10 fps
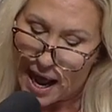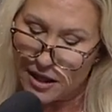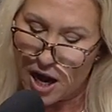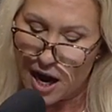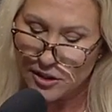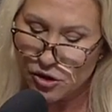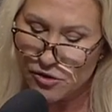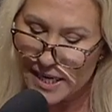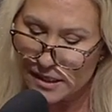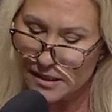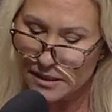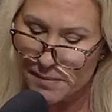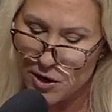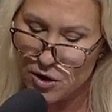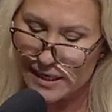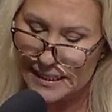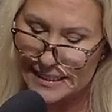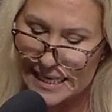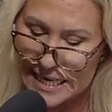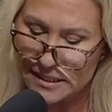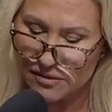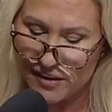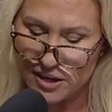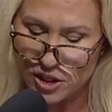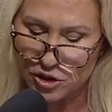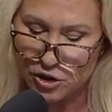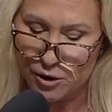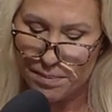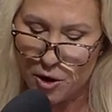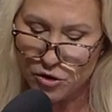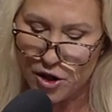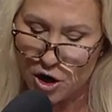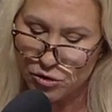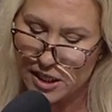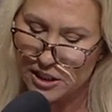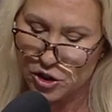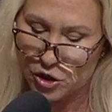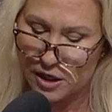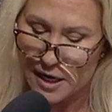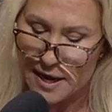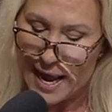Alejandro Nicholas Mayorkas, in his failure to uphold the oath he took,